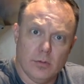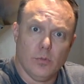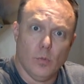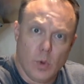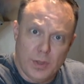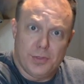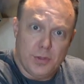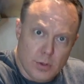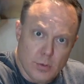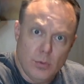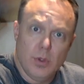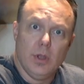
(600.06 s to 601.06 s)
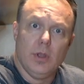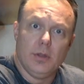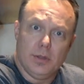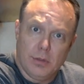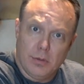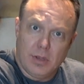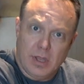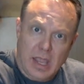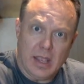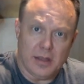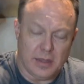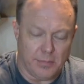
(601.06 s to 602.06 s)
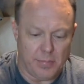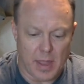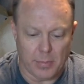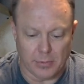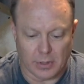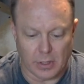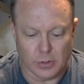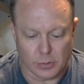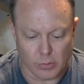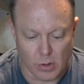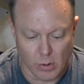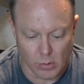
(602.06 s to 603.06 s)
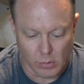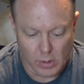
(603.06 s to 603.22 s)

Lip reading: with you. to be able to control